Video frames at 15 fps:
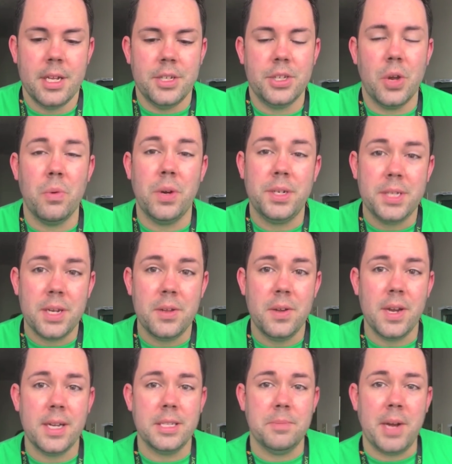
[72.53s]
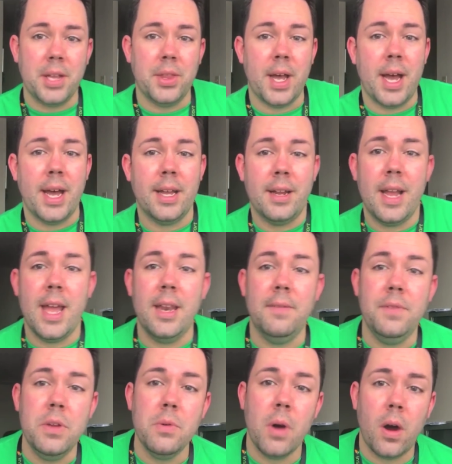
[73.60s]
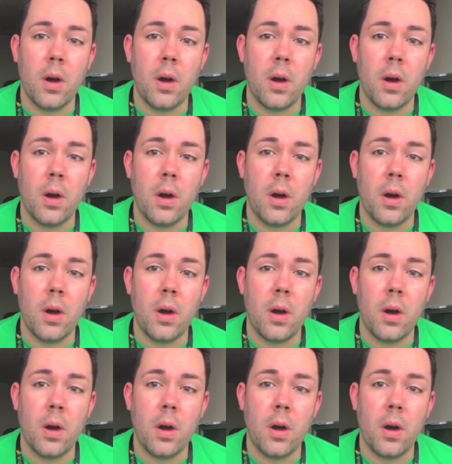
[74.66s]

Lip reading: So I want to tell you guys about that, and if you